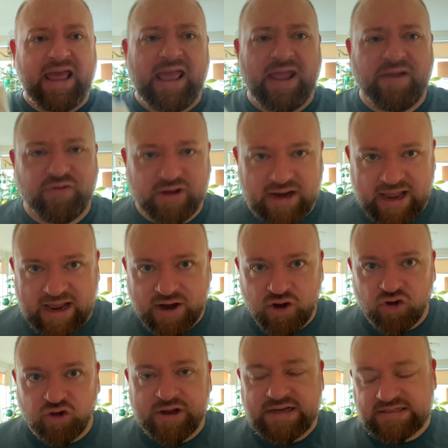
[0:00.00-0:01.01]
If you can hear
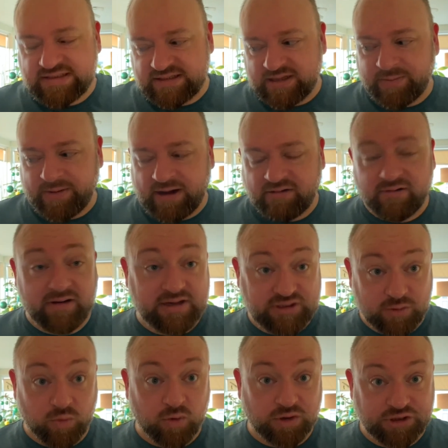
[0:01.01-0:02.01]
noises in the background, it's
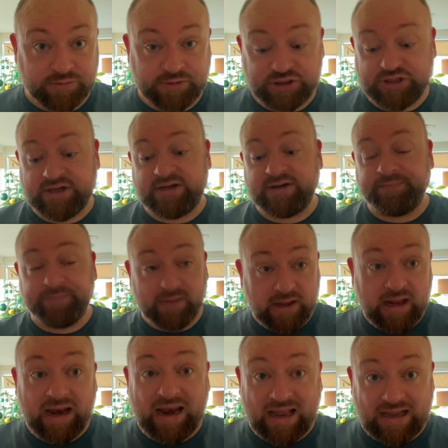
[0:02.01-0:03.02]
the washing machine.
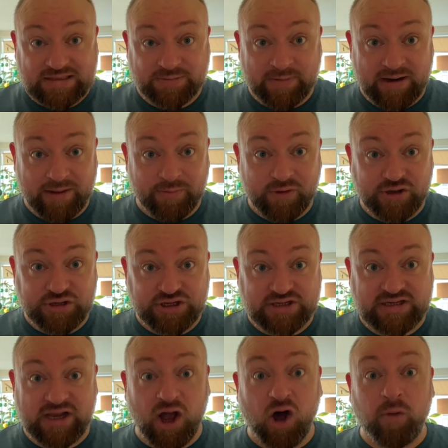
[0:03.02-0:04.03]
Last minute
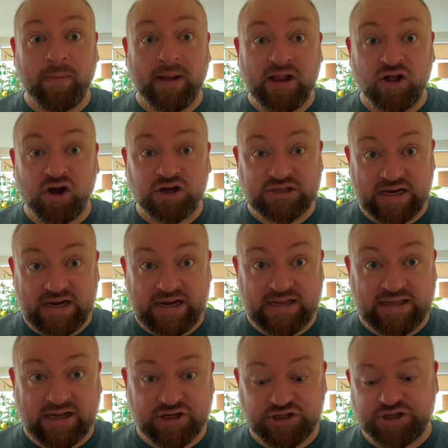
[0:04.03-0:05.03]
emergency. Oh my God, I need
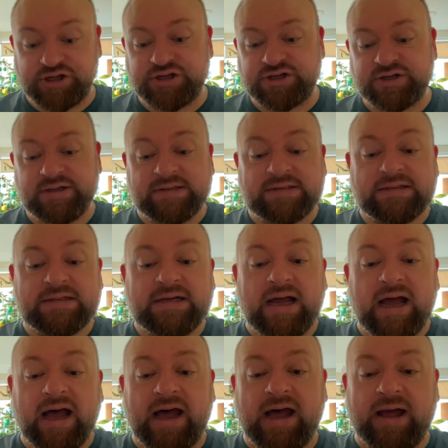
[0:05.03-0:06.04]
that shirt.
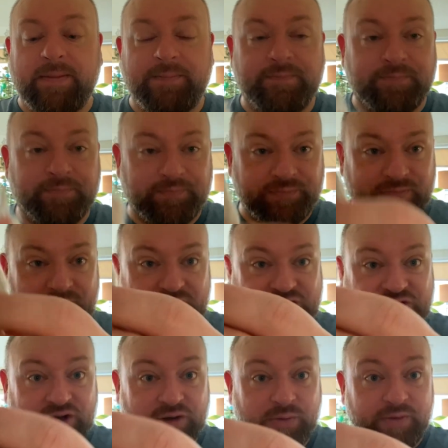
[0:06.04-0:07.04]
Um,
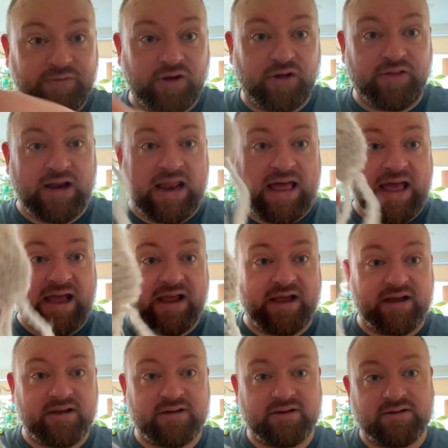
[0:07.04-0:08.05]
so we've got the leg
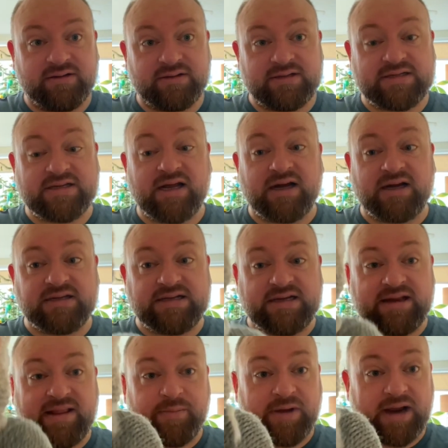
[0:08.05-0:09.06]
started
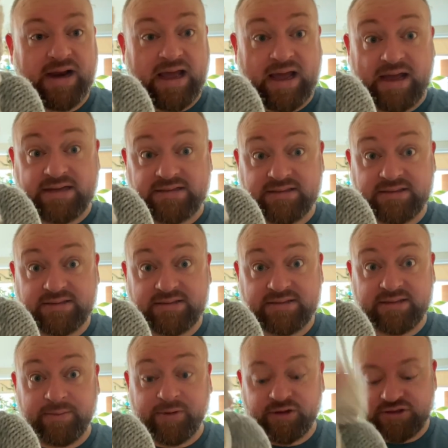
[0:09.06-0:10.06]
and then we're gonna add to
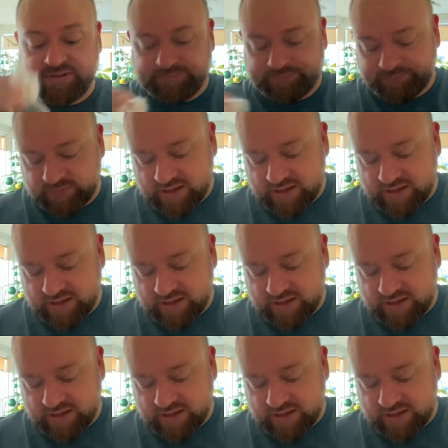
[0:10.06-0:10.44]
the bottom.